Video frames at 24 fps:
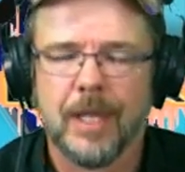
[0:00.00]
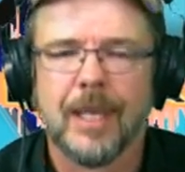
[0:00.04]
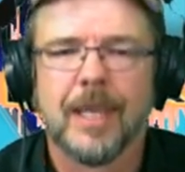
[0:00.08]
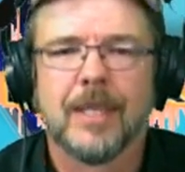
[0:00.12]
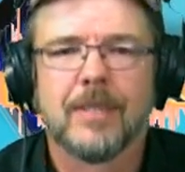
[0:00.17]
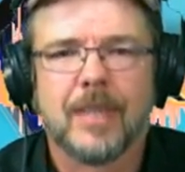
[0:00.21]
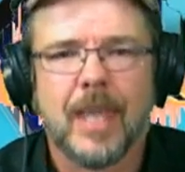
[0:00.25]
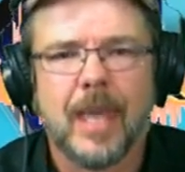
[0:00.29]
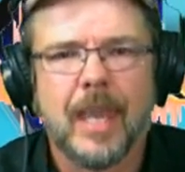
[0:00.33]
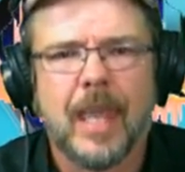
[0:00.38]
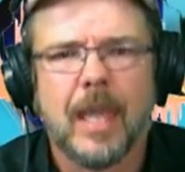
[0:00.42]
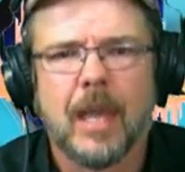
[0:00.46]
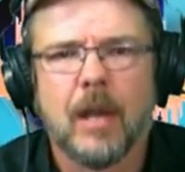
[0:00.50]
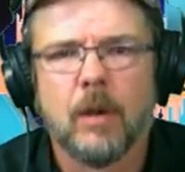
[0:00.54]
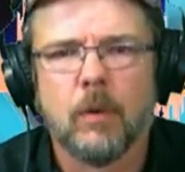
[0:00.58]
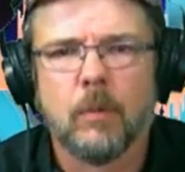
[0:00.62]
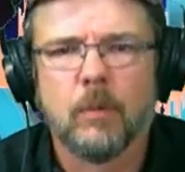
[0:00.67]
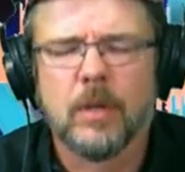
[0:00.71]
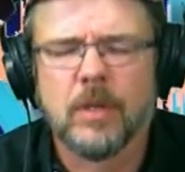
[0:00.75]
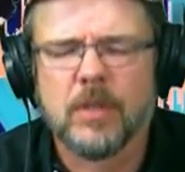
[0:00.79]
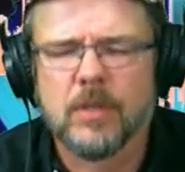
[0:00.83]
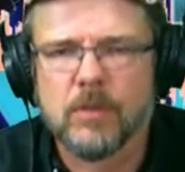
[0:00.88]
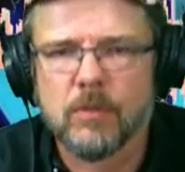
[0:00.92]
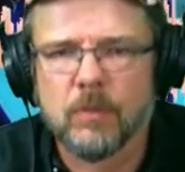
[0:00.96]
And that's kind of how it
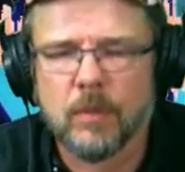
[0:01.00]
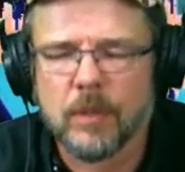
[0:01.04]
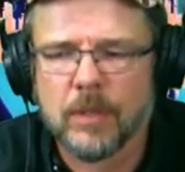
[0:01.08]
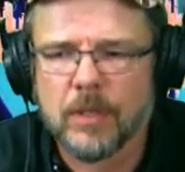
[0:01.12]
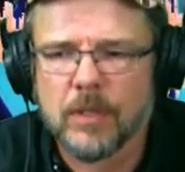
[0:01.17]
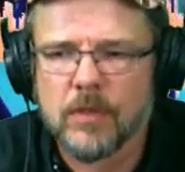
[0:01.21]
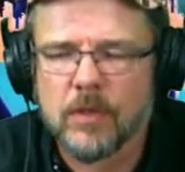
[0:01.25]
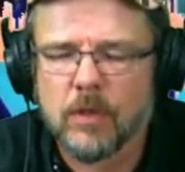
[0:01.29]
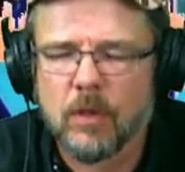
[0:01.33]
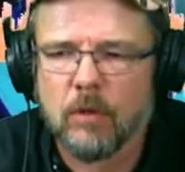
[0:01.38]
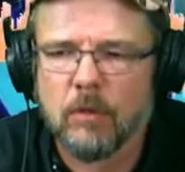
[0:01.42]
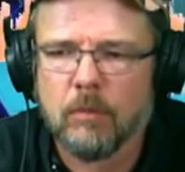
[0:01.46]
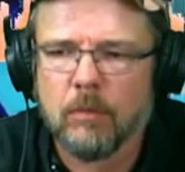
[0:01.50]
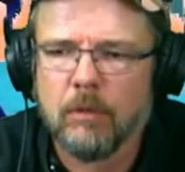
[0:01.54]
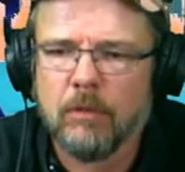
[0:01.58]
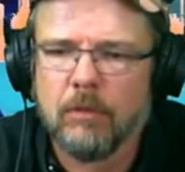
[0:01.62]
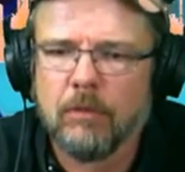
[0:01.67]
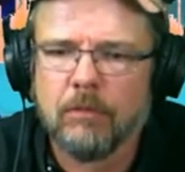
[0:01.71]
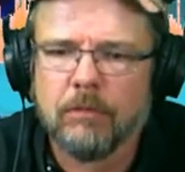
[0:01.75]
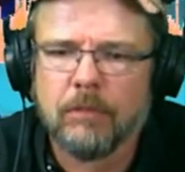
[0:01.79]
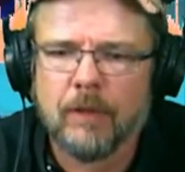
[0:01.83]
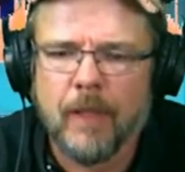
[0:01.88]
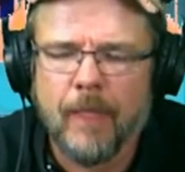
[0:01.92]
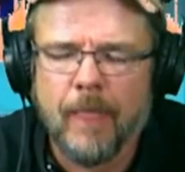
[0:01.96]
was with this whole move.